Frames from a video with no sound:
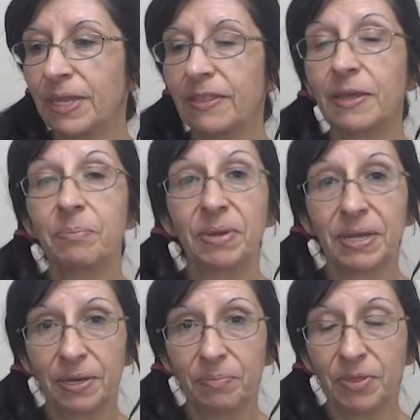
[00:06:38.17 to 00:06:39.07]
Then
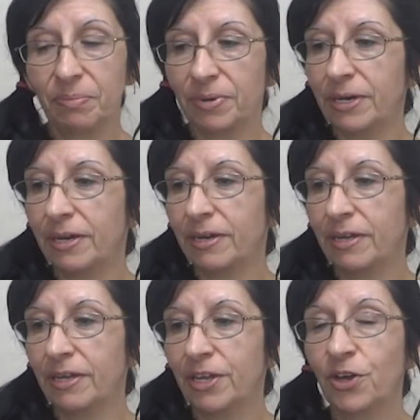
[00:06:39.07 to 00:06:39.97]
pick up the book,
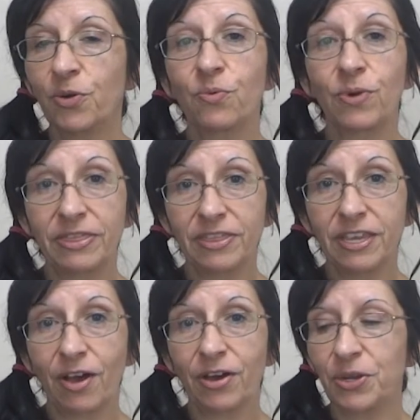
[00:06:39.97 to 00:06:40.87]
rent the
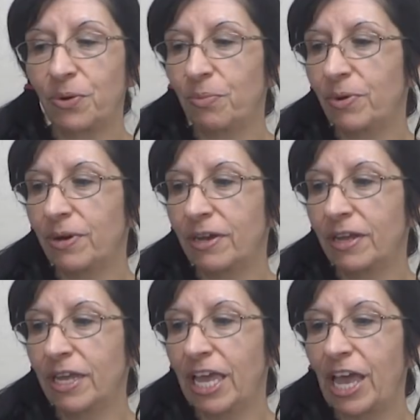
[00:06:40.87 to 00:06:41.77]
audiobook,
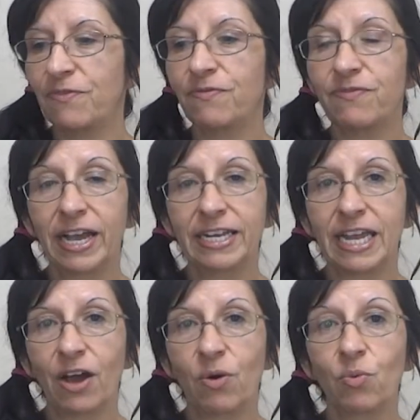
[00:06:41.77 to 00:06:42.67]
and find
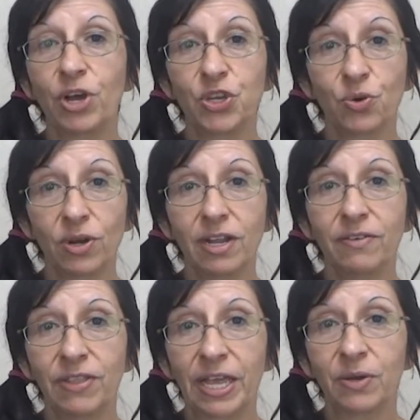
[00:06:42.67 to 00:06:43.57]
out what your
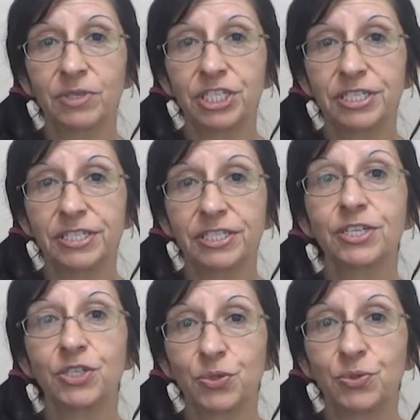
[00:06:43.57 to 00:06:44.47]
love language is
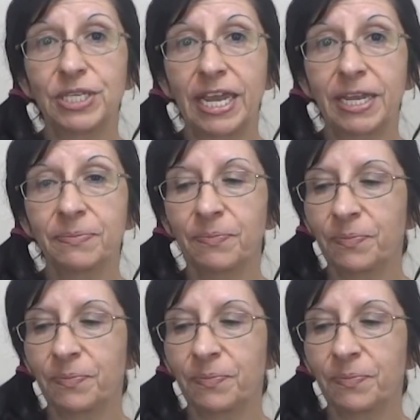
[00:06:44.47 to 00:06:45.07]
today.